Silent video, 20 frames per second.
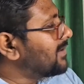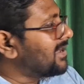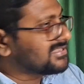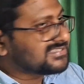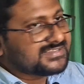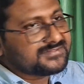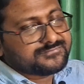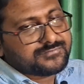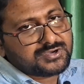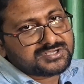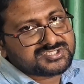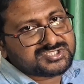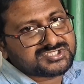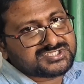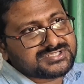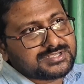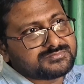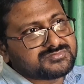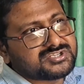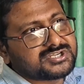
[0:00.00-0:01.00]
passive voices
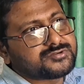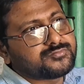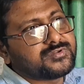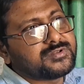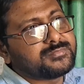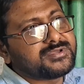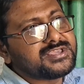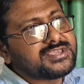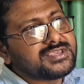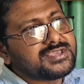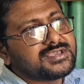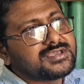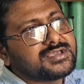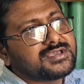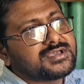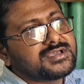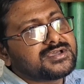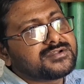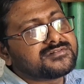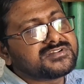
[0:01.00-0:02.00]
subject will be
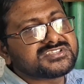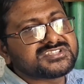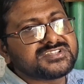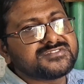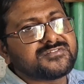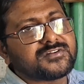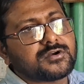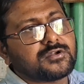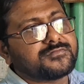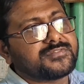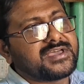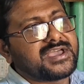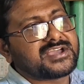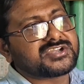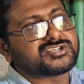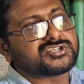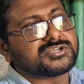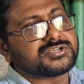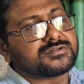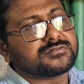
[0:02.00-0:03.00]
receiver of the
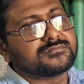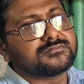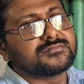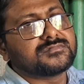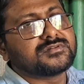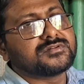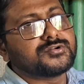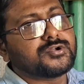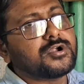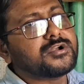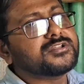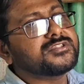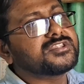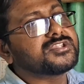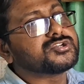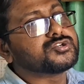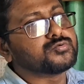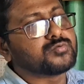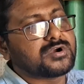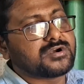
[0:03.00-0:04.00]
action, not
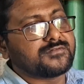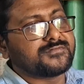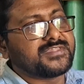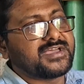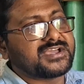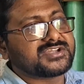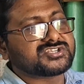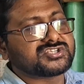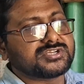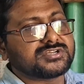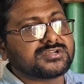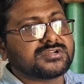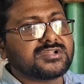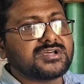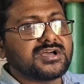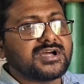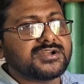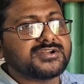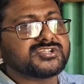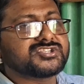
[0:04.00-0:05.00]
the doer of the action.
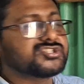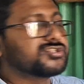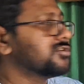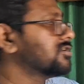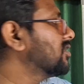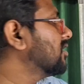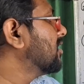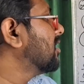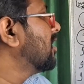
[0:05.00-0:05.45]
Understood?